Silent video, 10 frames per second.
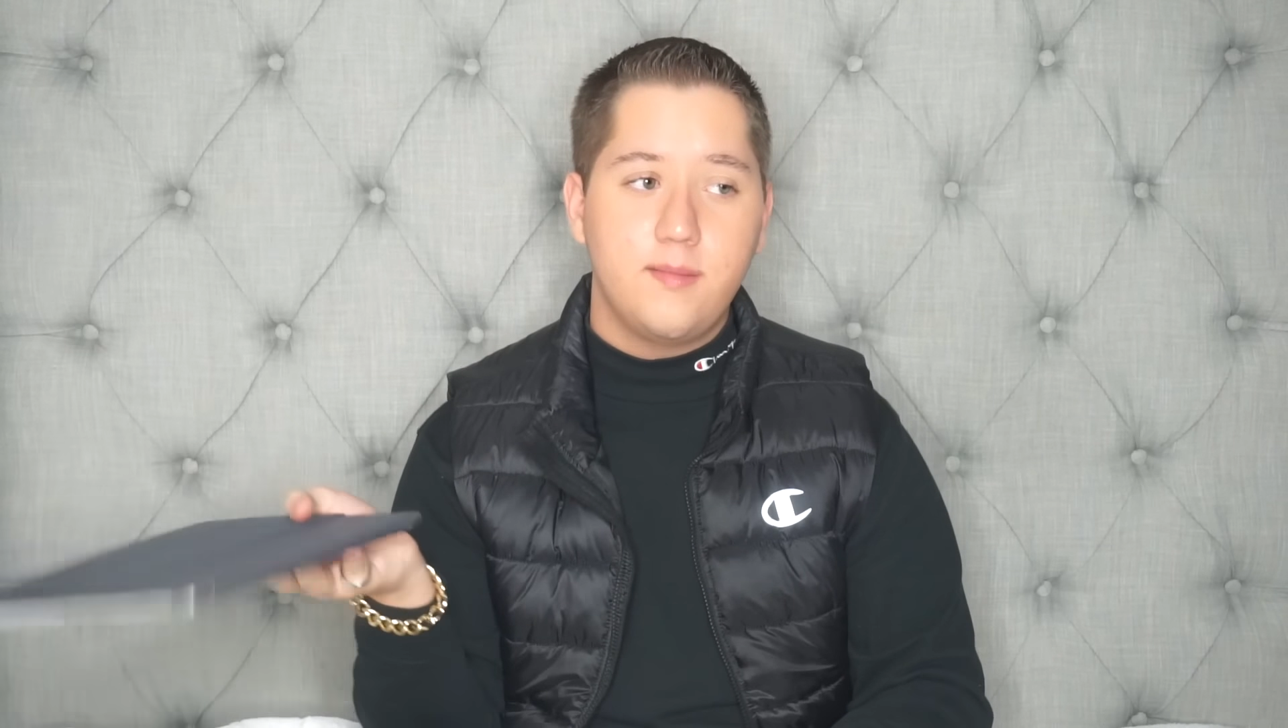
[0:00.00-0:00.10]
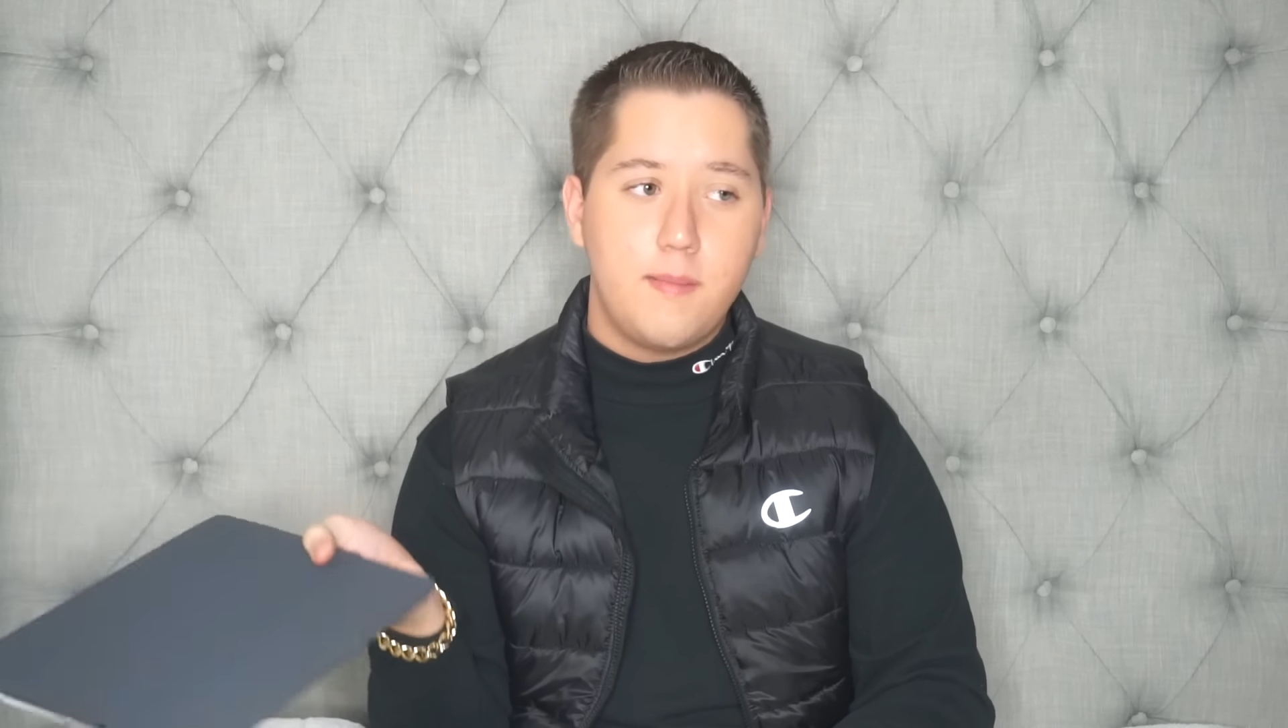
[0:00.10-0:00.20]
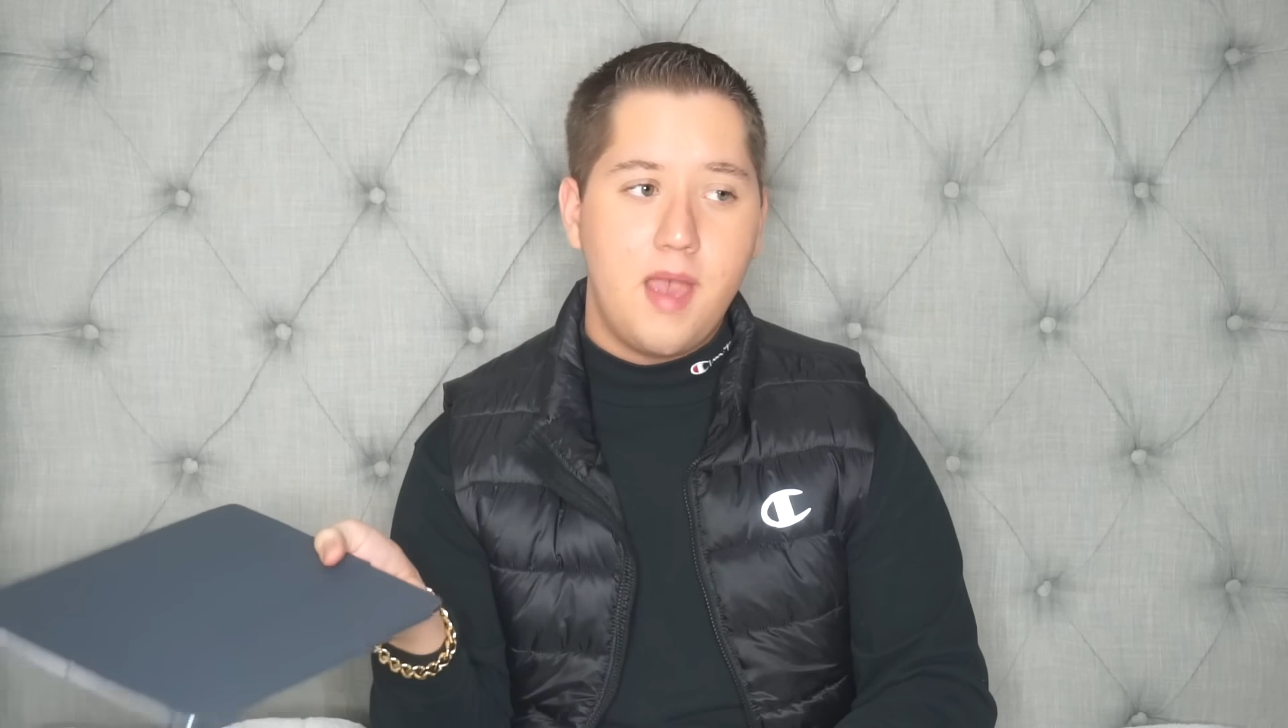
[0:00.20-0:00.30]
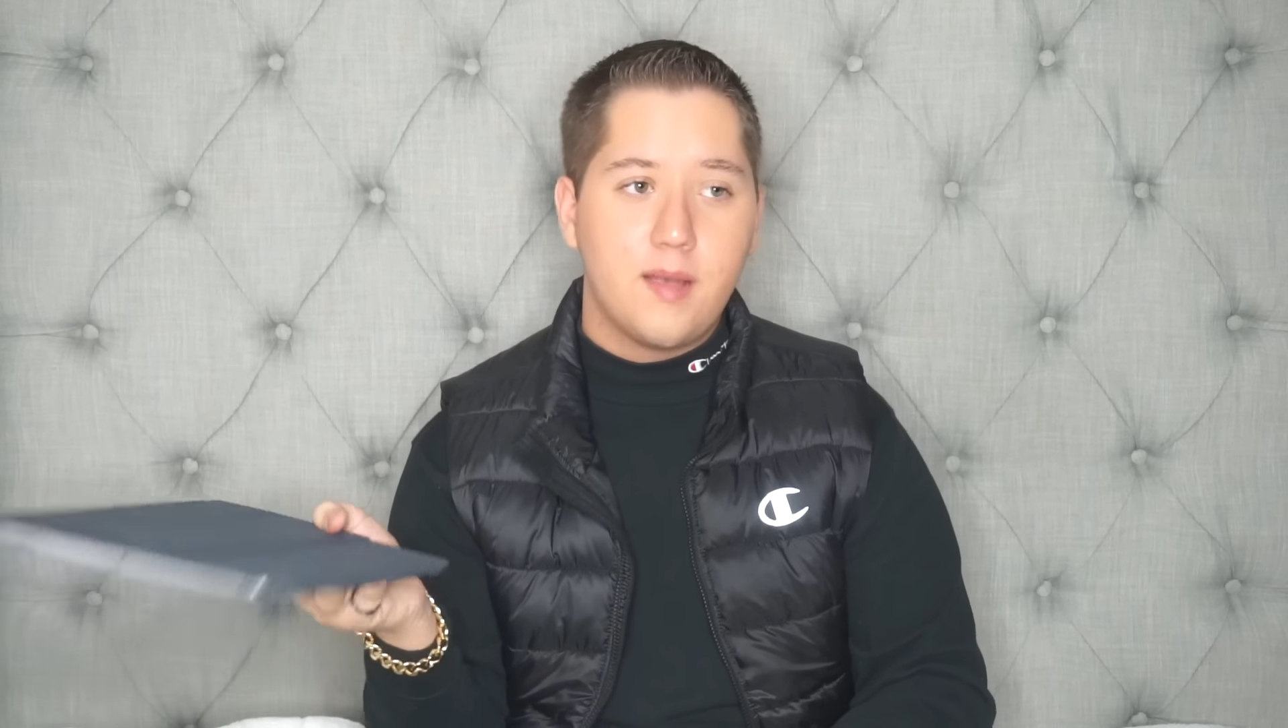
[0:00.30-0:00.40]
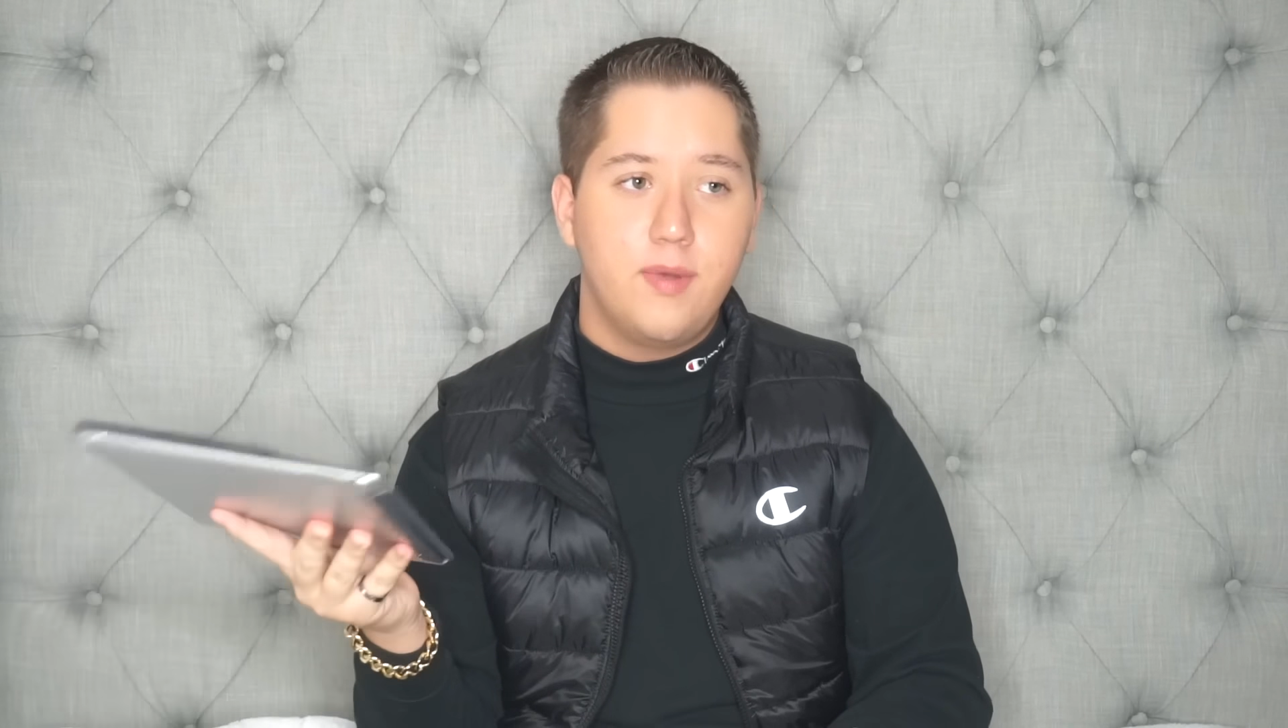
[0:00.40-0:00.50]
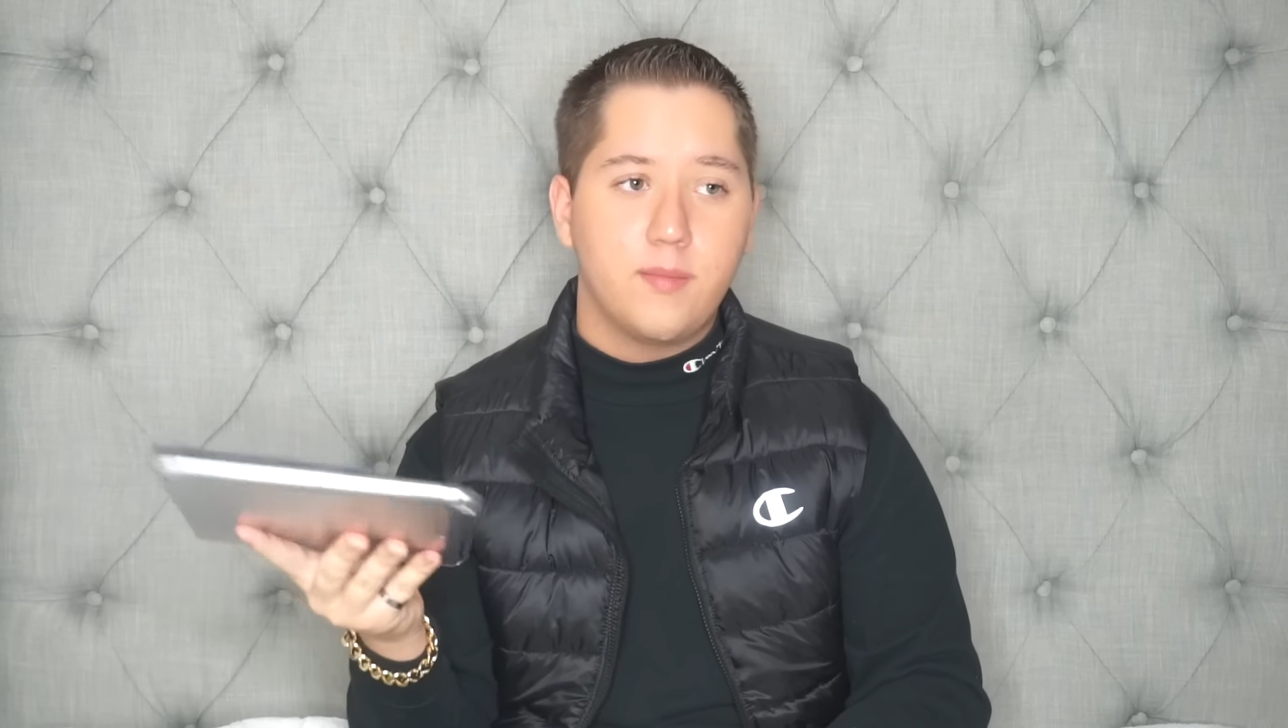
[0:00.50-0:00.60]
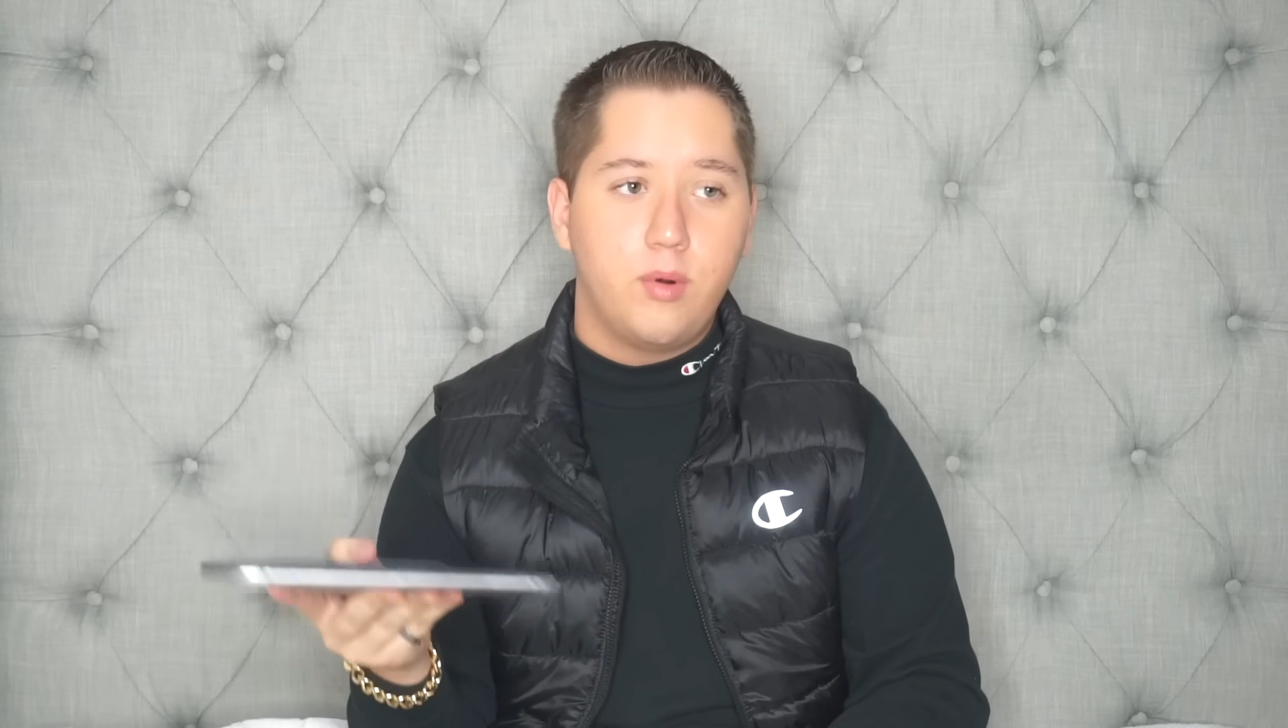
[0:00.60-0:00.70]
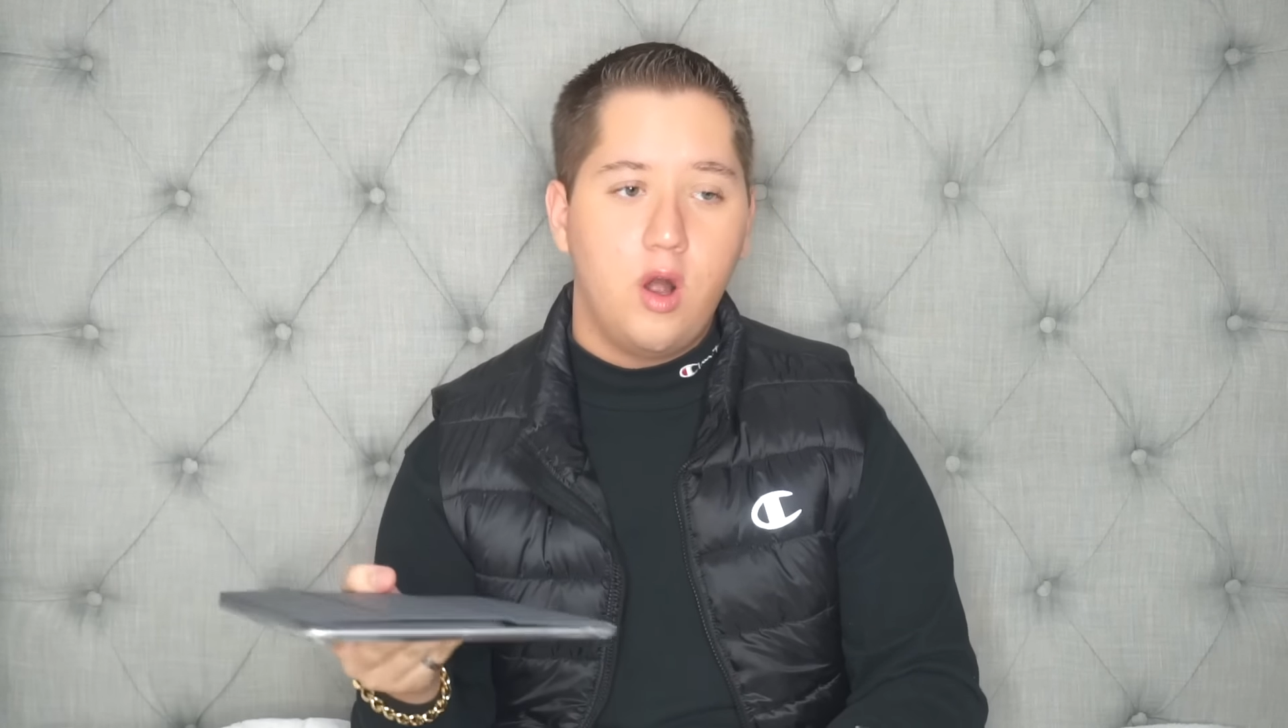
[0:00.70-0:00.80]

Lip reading: than my MacBook